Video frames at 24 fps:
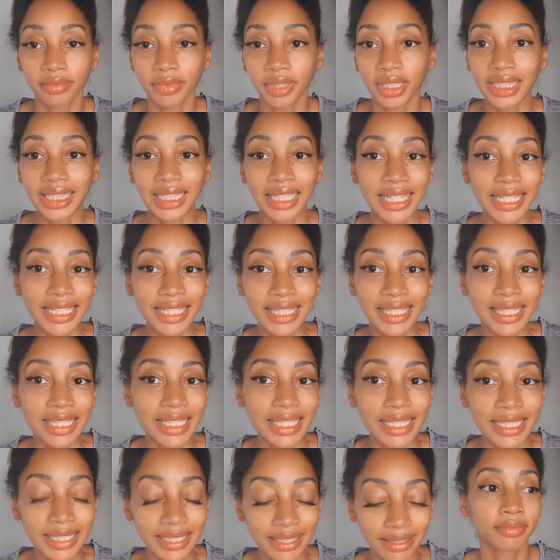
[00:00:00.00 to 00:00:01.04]

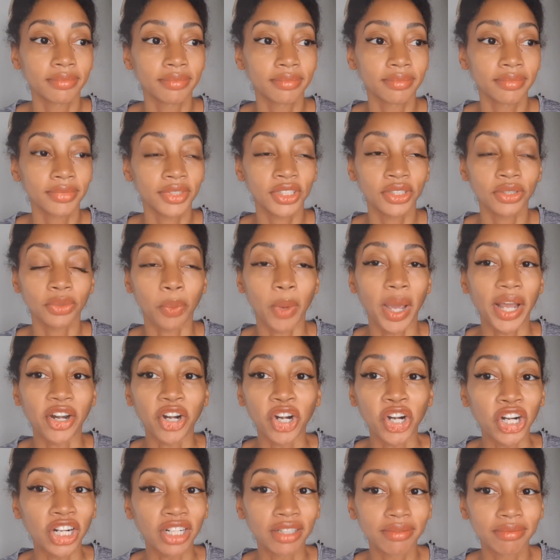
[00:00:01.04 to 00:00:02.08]
lacy,
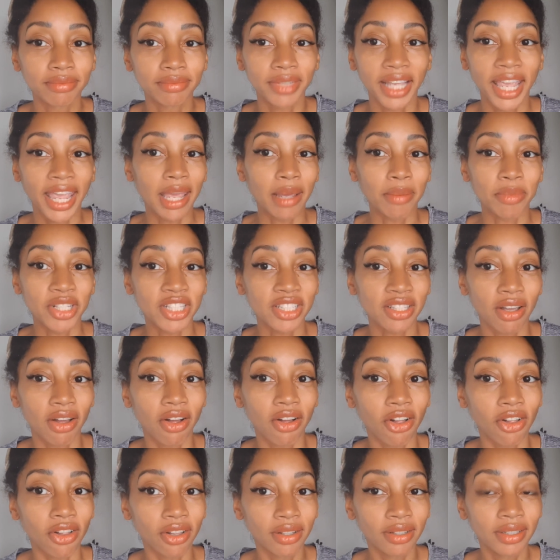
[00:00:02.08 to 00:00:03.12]
sweater,
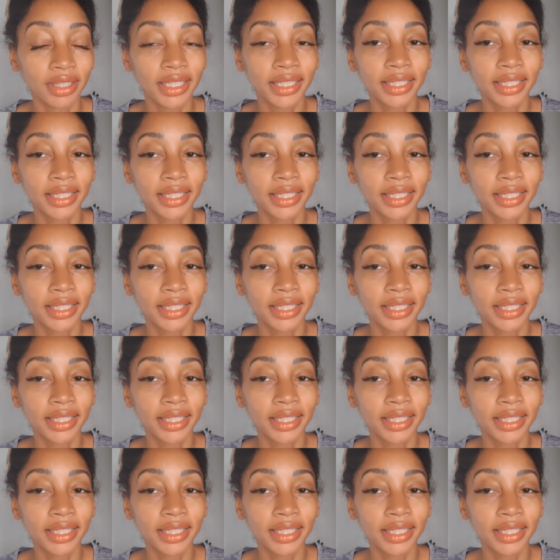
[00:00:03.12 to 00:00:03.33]
camisole.